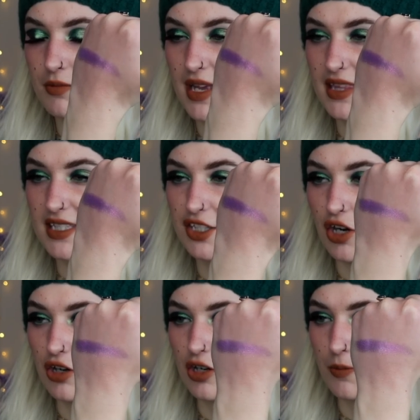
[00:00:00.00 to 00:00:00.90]
from like this
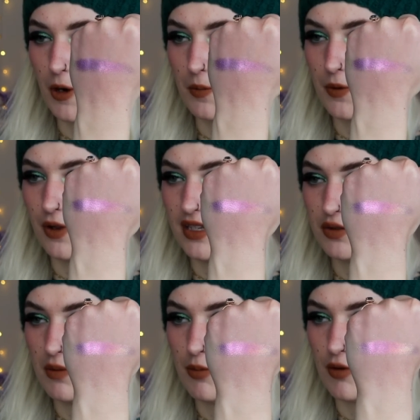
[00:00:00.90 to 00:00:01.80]
darker purple
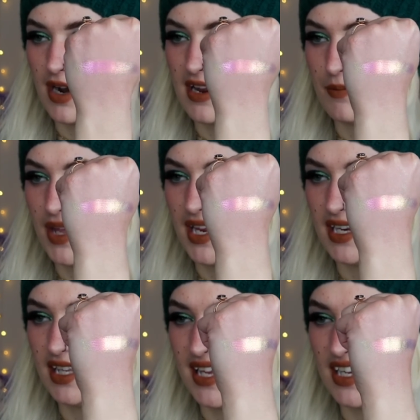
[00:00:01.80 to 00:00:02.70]
into a bright pink
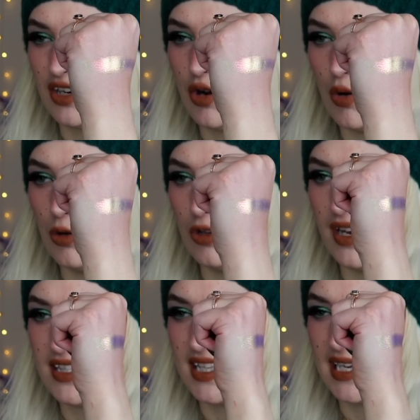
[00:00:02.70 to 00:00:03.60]
into like a gold
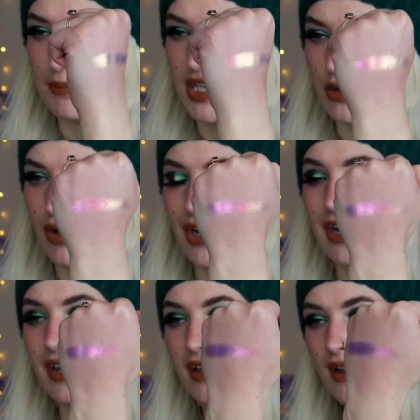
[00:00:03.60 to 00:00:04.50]
into like a pewter.